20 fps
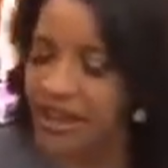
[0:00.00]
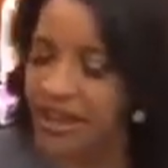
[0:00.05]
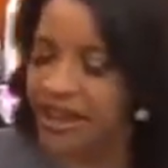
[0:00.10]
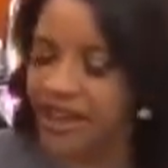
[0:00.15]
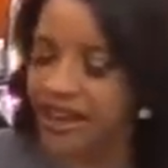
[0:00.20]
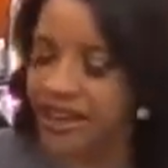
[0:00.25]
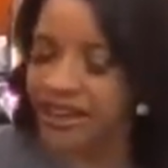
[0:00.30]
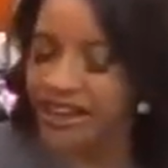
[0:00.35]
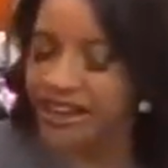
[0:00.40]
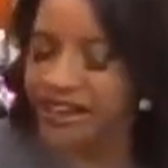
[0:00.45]

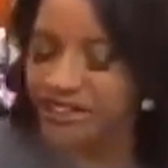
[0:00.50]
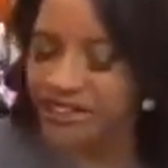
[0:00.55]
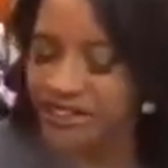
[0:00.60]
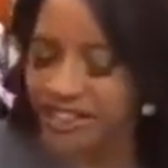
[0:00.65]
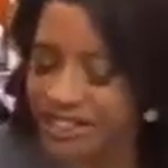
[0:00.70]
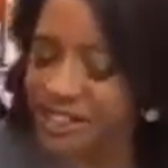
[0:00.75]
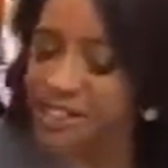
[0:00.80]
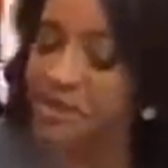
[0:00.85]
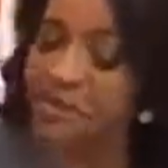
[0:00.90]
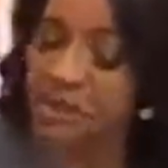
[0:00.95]
of
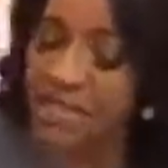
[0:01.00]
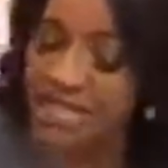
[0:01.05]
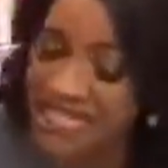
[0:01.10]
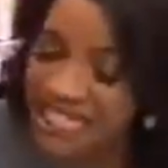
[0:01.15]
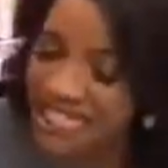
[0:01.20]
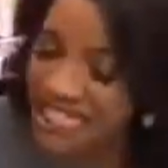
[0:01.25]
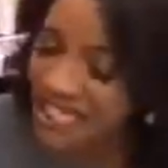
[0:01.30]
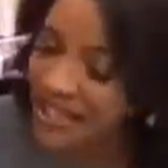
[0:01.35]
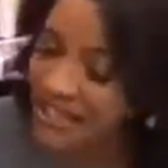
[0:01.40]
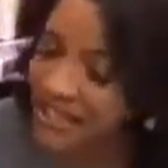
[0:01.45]

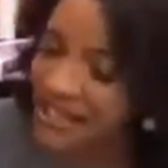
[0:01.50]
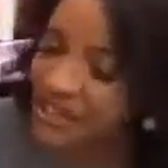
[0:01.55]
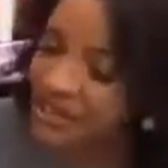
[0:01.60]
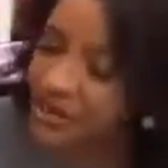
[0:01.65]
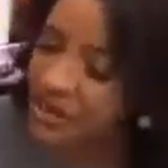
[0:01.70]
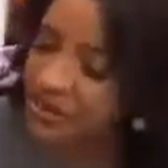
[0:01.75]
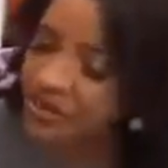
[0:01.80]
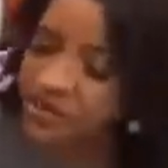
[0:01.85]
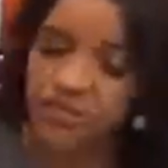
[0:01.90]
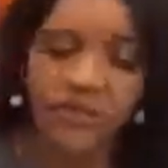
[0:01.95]
explaining it.
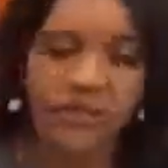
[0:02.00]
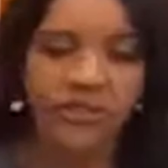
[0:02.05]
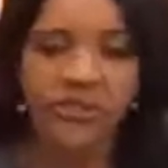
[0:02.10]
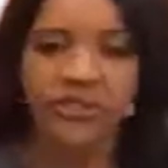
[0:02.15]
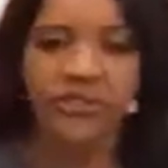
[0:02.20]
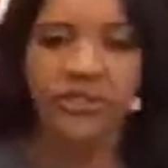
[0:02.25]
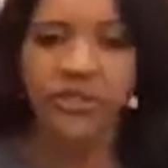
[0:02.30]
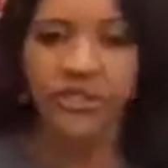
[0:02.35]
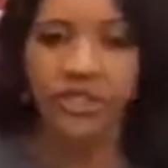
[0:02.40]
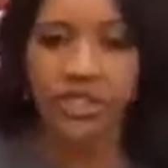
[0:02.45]
And for those
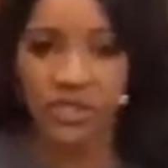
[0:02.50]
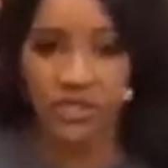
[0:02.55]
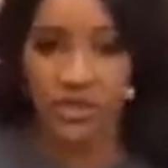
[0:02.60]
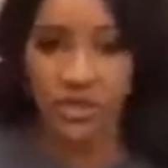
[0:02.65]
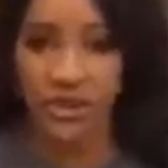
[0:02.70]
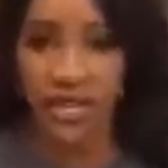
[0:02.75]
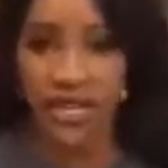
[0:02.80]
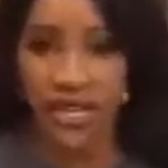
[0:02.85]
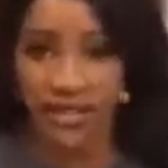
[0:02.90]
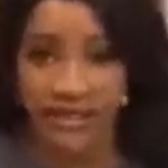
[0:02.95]
of you just
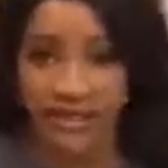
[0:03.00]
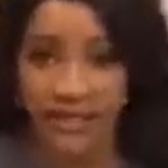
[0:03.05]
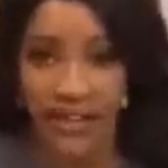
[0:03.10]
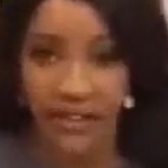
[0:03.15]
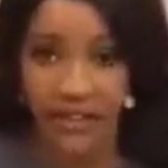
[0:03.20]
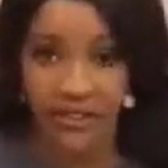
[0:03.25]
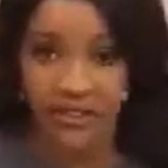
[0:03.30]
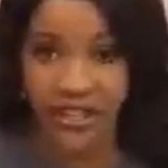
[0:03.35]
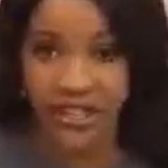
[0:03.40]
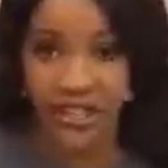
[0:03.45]
joining us here
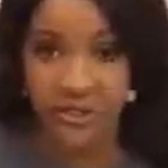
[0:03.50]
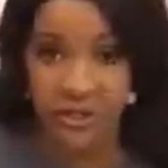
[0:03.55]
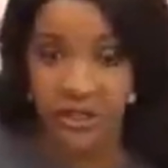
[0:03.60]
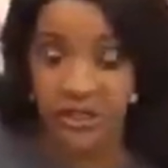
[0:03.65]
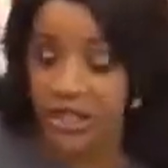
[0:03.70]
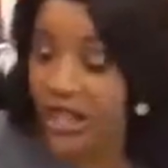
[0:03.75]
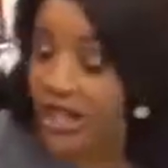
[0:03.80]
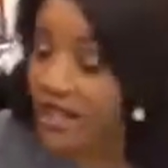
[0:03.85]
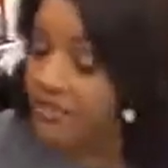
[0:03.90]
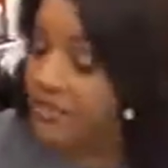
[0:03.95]
on Facebook
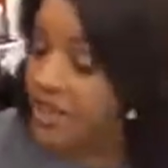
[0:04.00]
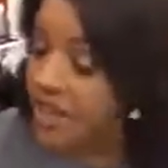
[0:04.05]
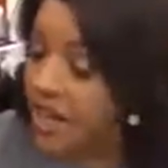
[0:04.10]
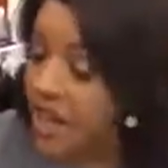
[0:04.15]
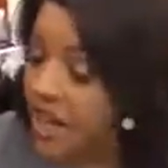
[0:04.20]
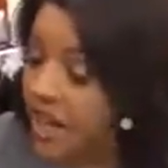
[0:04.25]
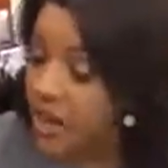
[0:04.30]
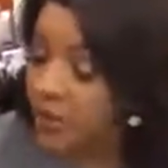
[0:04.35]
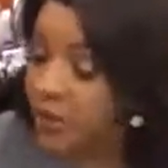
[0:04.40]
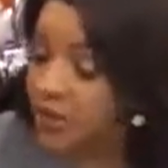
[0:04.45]
Live,
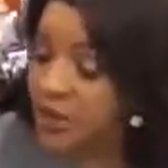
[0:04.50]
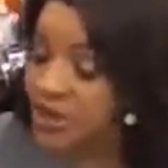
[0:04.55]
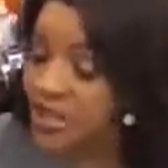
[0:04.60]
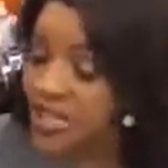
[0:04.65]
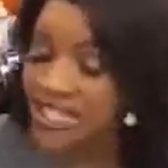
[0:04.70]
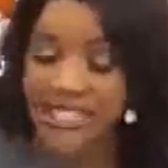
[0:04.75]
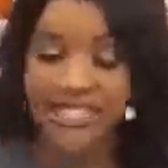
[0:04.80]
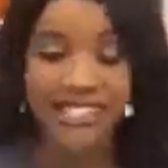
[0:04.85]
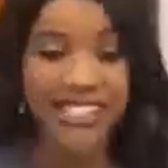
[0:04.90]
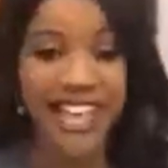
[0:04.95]
we're
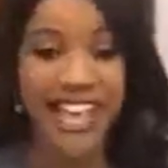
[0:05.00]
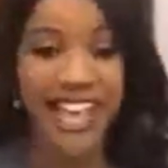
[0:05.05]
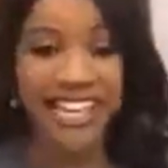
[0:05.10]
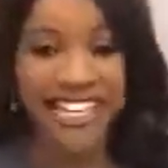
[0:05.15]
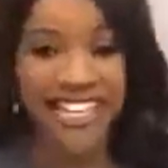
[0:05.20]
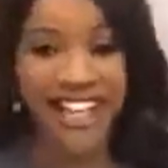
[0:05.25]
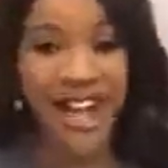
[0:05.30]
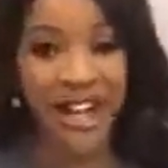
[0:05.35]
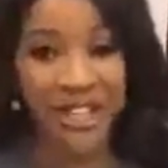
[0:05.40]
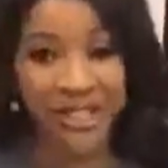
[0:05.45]

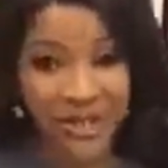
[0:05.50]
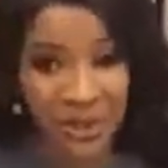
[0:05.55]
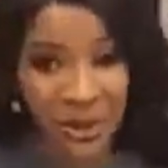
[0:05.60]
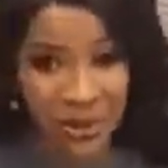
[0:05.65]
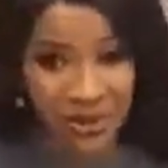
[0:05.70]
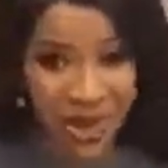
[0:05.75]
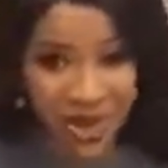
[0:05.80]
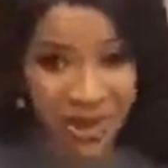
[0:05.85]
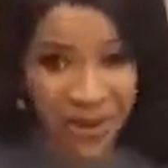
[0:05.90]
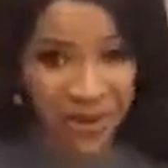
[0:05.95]
inside Contour
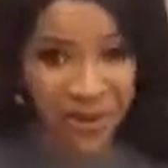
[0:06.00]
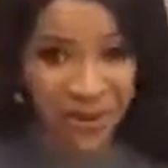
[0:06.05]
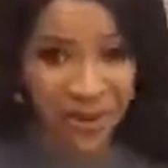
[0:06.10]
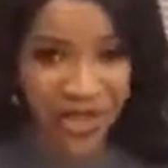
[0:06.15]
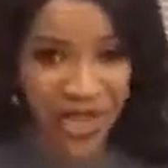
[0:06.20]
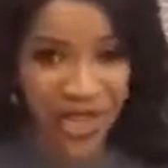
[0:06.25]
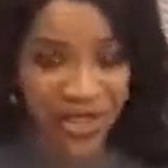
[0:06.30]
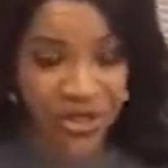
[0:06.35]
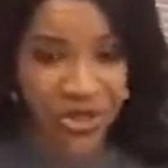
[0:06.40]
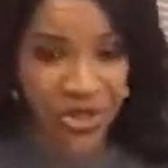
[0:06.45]
Medical.
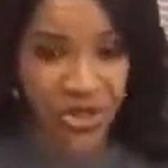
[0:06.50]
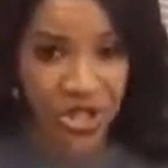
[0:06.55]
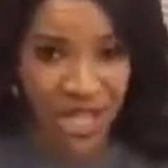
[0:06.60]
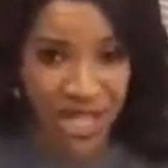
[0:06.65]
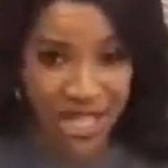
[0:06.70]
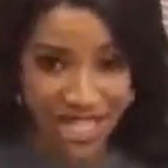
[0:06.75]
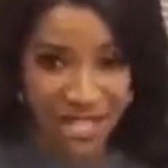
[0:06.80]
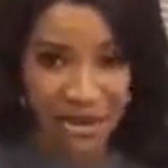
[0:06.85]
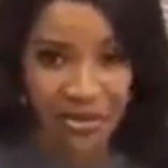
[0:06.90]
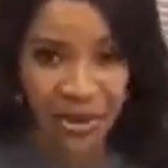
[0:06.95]
Dr.
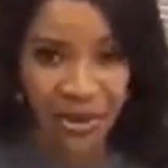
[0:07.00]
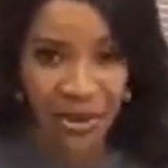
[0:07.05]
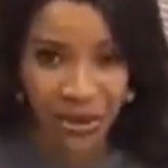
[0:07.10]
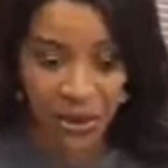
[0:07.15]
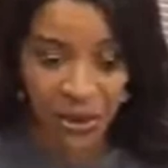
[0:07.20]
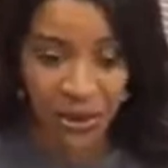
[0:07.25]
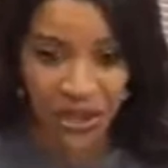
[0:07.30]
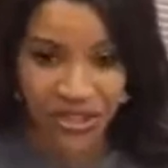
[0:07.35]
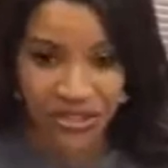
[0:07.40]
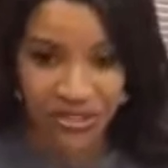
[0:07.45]
J.D.
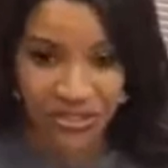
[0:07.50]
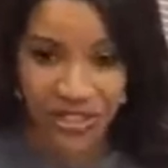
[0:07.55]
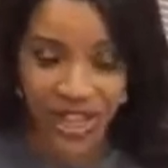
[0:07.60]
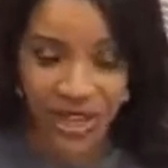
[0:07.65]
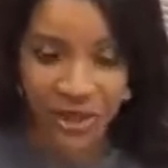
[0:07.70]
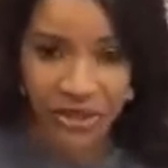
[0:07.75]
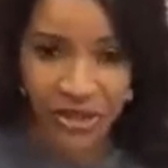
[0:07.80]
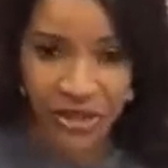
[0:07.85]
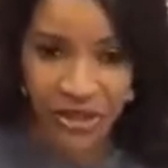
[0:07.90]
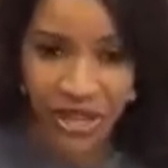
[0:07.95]
McCoy, the
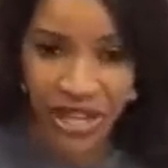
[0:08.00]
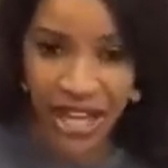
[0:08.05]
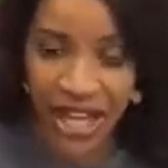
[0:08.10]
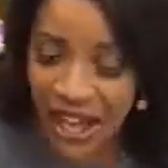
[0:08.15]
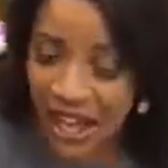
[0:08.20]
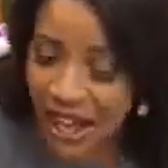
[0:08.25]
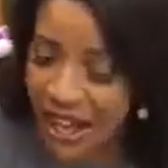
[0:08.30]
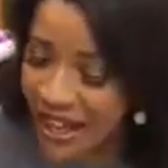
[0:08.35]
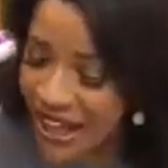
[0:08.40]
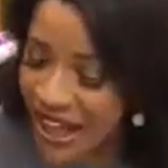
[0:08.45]
founder
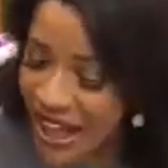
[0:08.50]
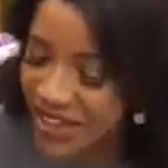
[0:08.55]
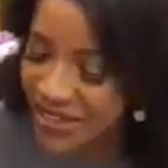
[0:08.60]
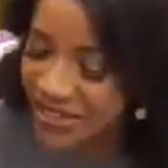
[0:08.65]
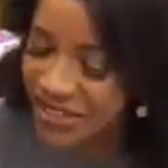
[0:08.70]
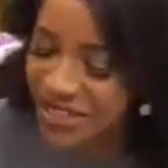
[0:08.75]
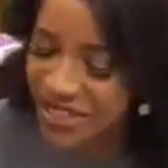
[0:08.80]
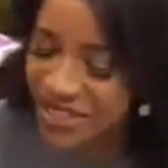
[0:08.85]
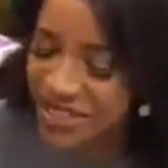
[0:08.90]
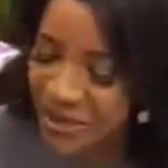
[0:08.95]

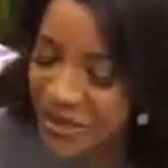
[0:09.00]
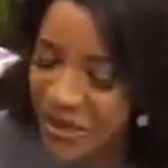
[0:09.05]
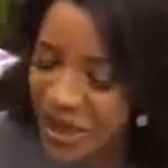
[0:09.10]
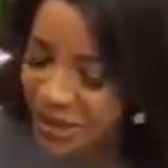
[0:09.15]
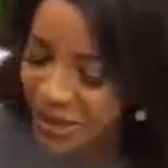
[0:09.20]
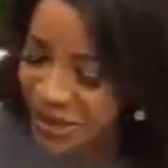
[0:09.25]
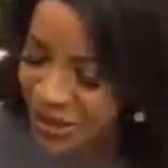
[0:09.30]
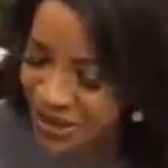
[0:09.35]
and the medical